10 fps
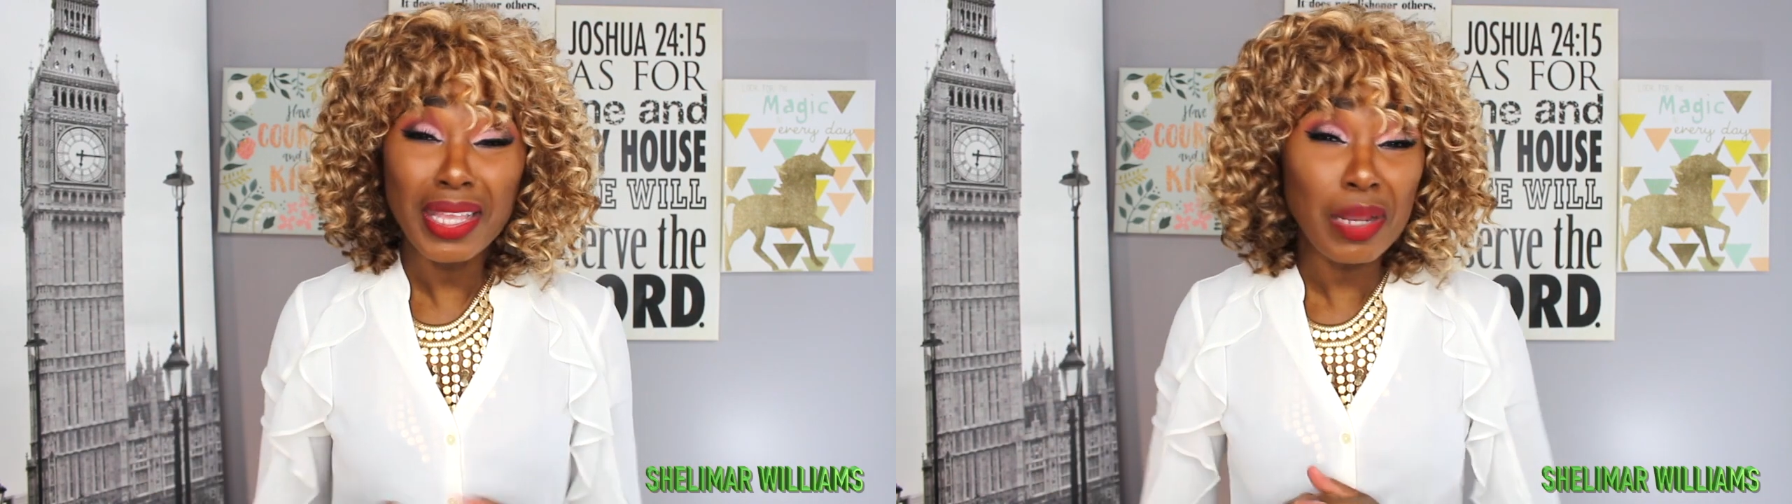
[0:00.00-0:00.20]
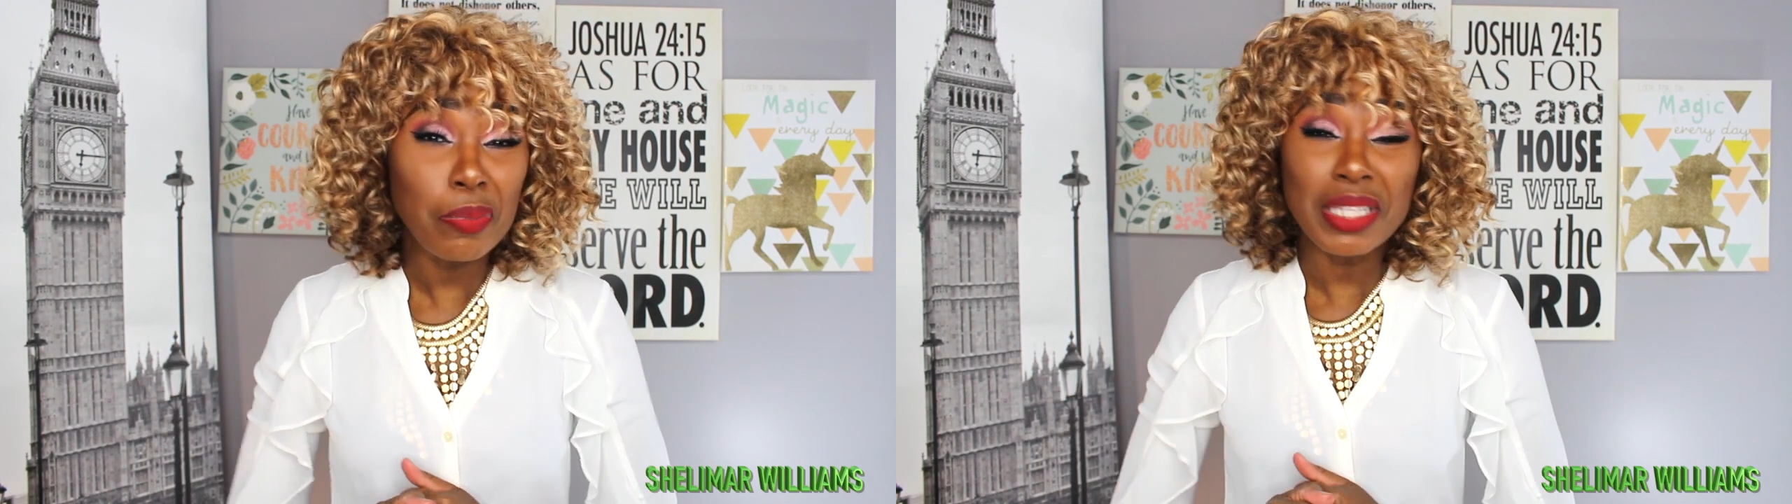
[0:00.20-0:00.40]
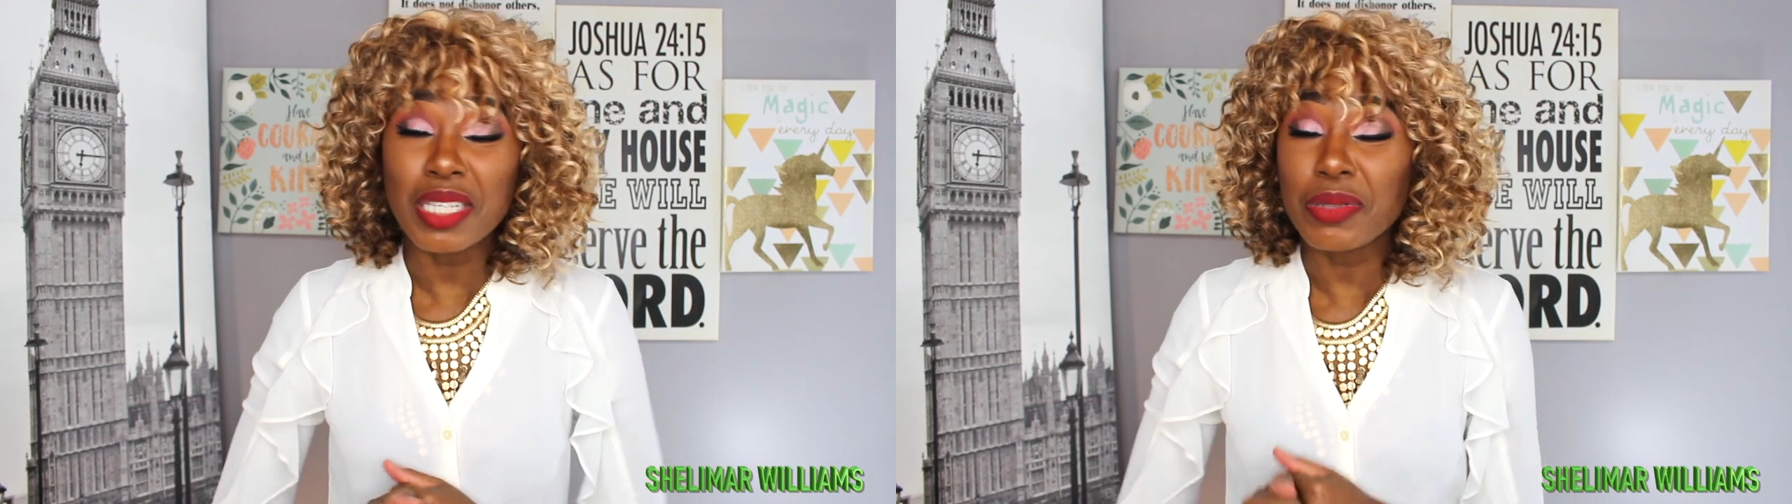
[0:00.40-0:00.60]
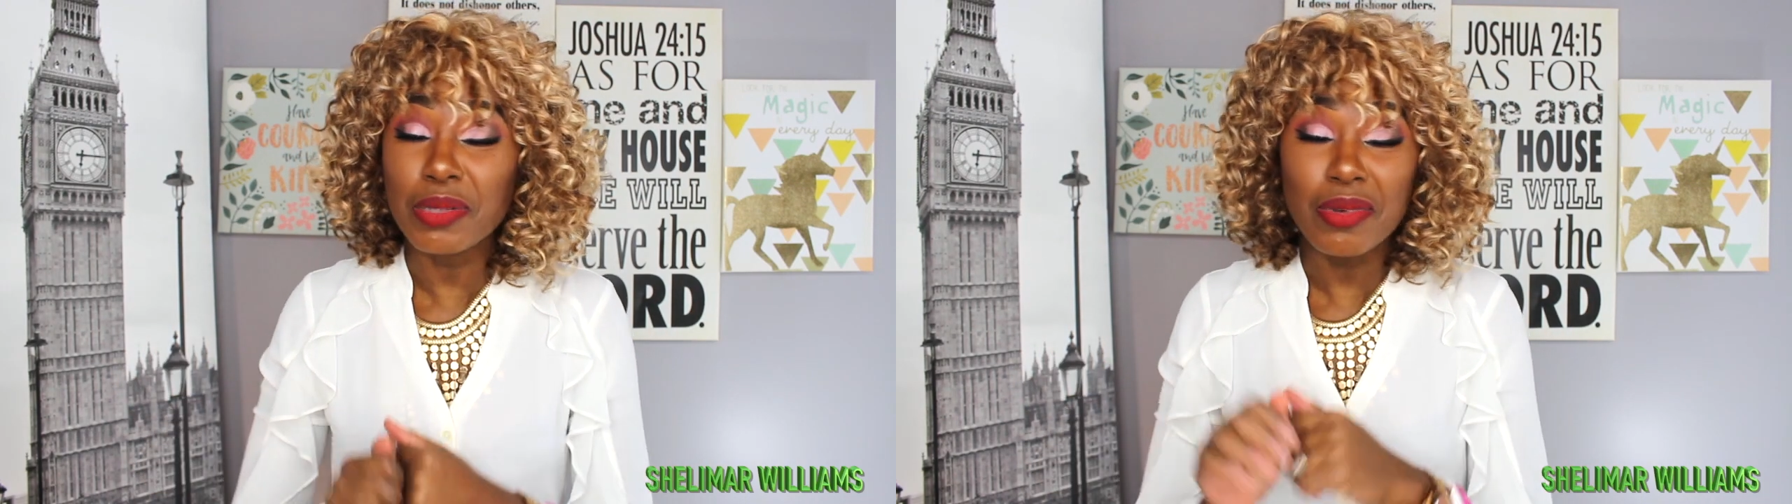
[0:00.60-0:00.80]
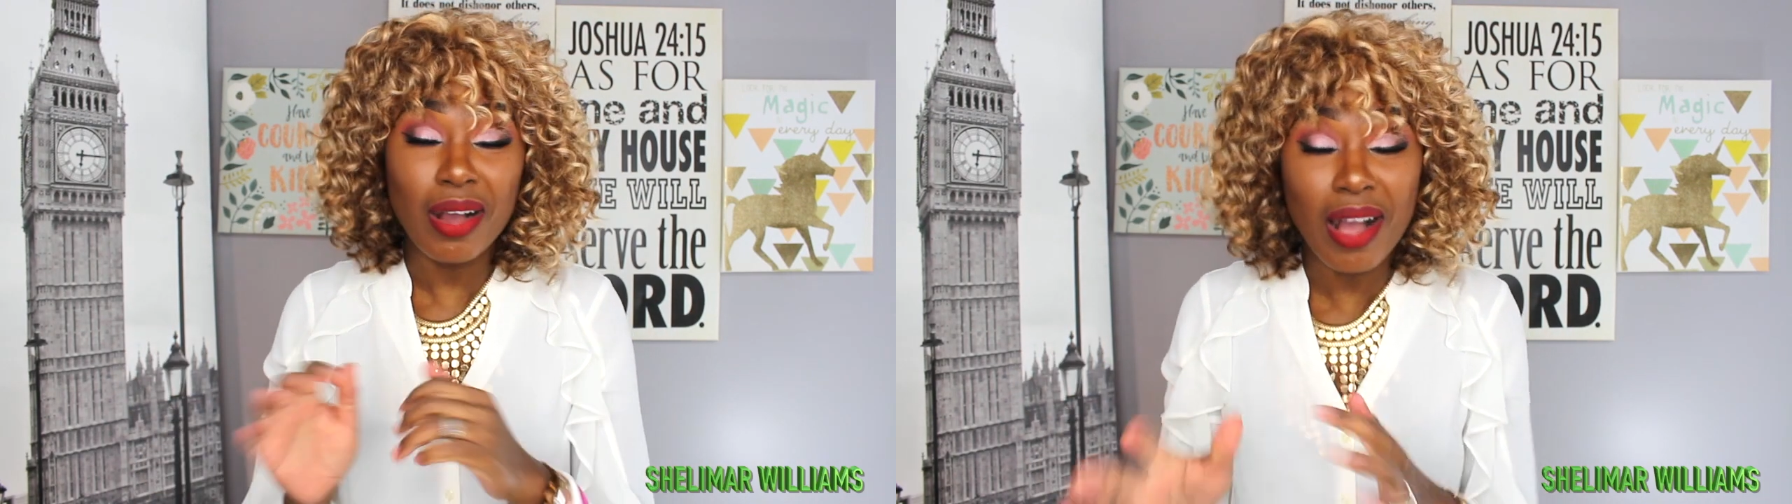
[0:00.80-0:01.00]
and I picked up
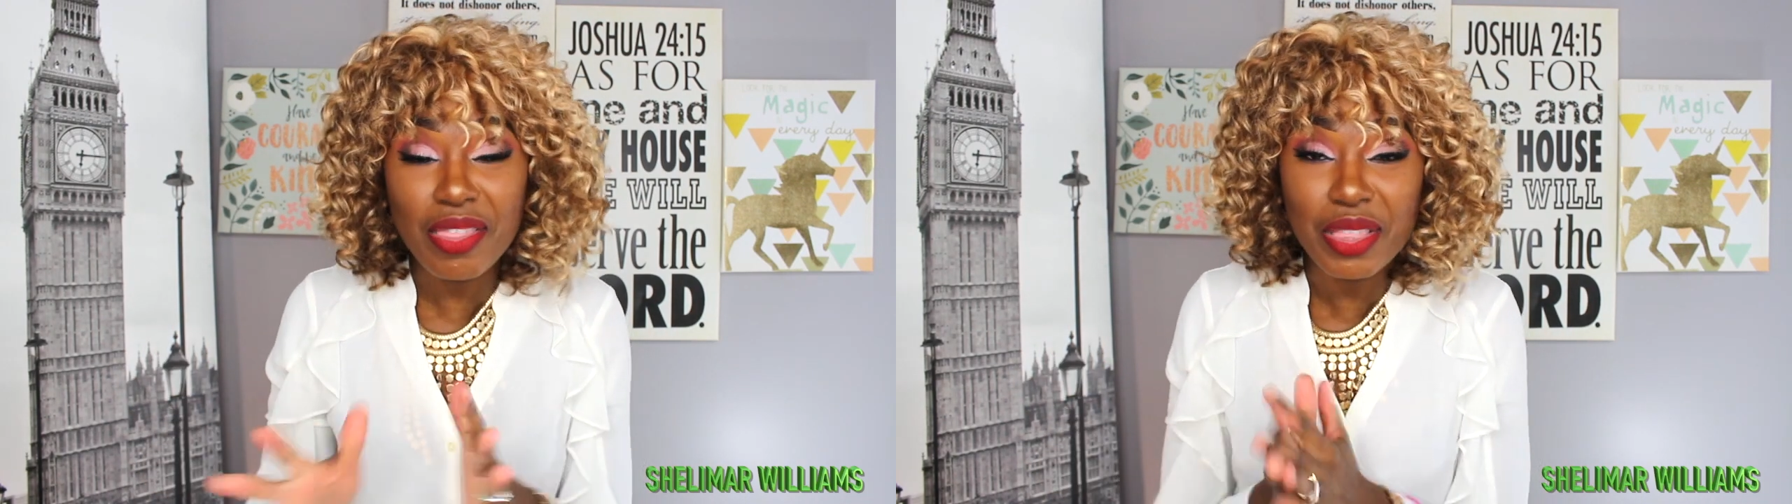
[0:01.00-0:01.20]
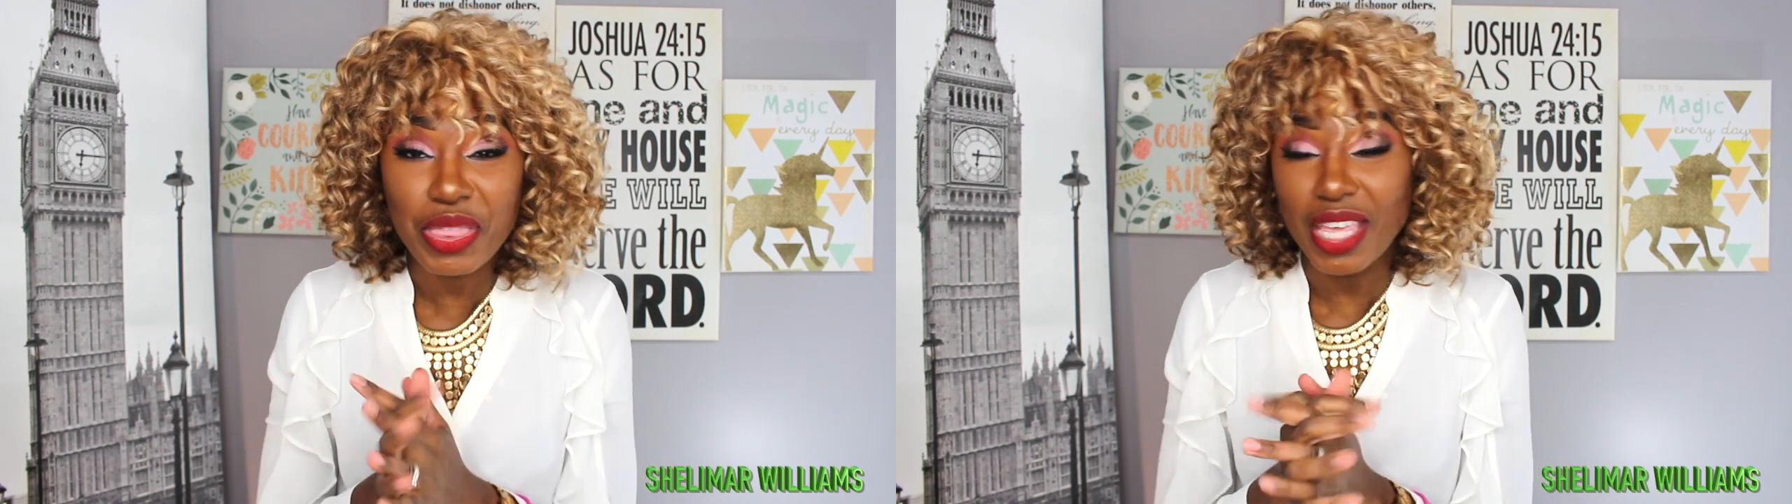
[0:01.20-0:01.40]
some other